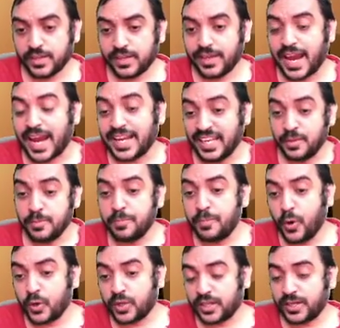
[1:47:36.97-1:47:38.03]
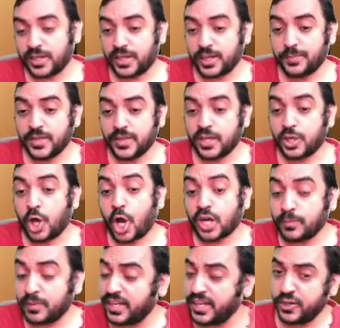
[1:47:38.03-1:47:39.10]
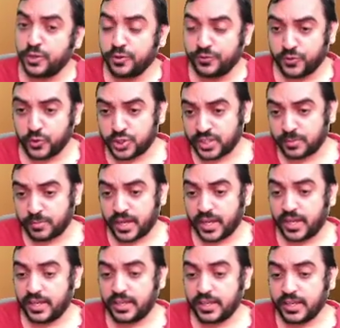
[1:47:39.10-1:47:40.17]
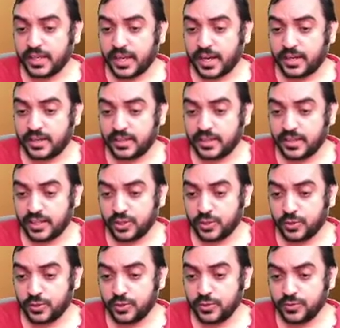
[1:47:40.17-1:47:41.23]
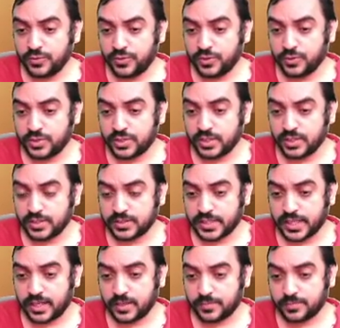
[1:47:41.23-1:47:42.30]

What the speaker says: And in importer, normally you do future buy, and here you do future sell.